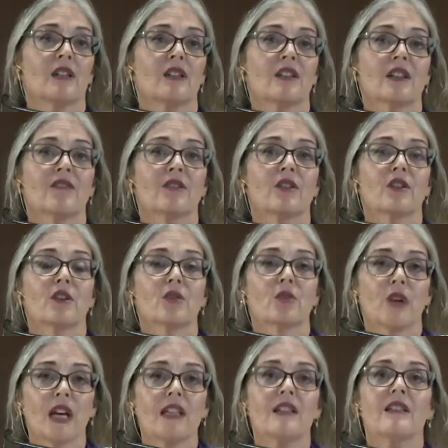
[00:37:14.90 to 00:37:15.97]
suffered
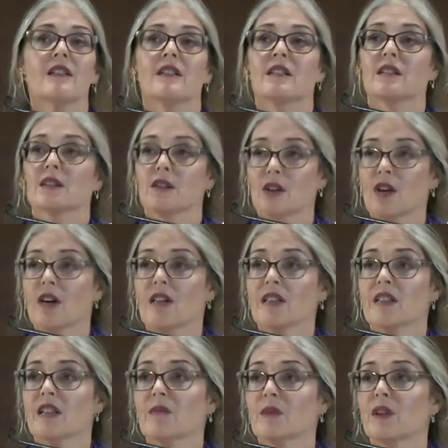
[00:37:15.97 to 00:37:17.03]
horrendous
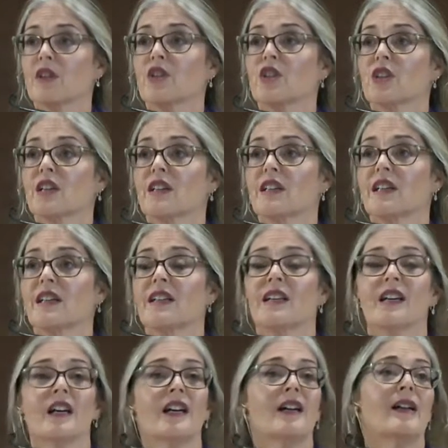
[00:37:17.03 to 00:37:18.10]
loss and bloodshed, and
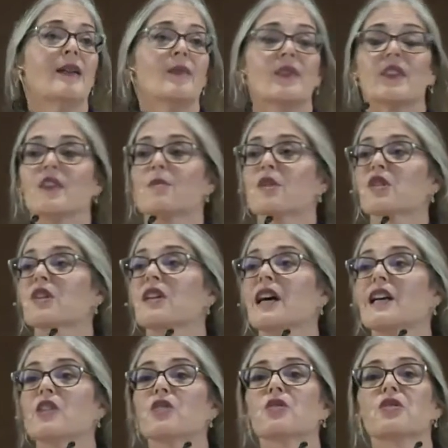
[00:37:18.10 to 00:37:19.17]
the most
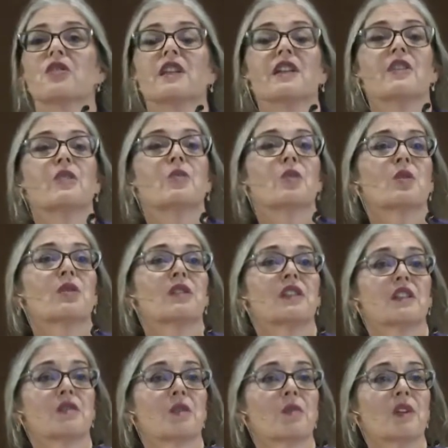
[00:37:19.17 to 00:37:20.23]
natural thing in the world
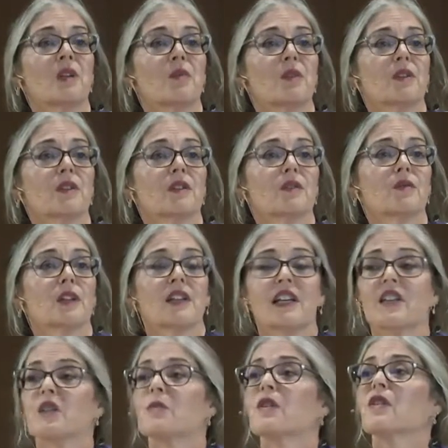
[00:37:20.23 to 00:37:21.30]
is for people, when they
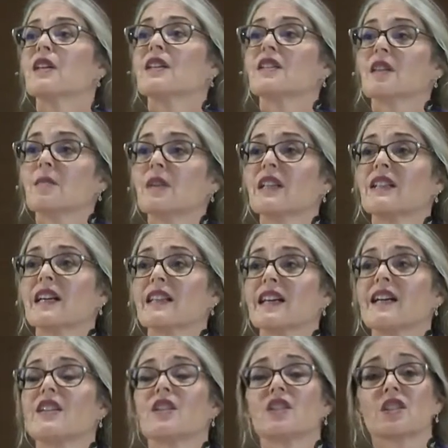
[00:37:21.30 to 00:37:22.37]
experience something like
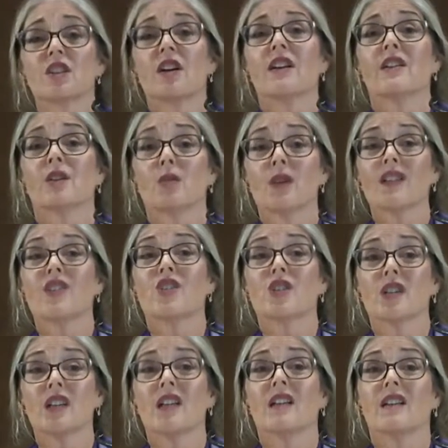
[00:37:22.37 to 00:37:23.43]
that, to start
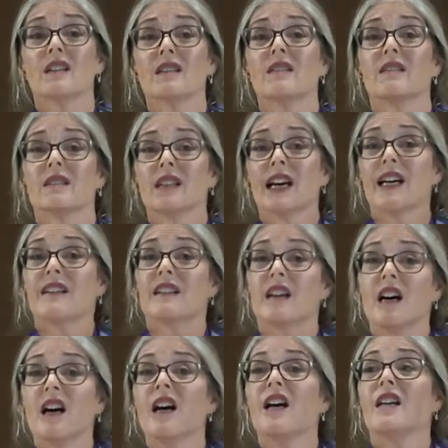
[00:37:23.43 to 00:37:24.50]
questioning that
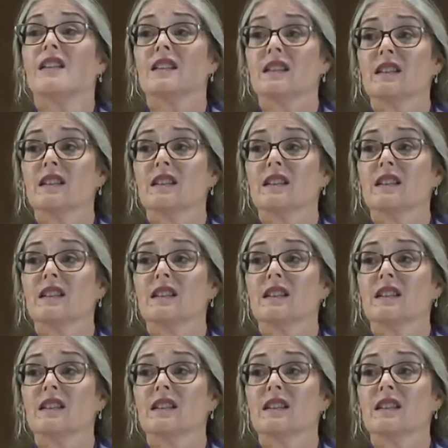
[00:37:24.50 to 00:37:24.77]
God,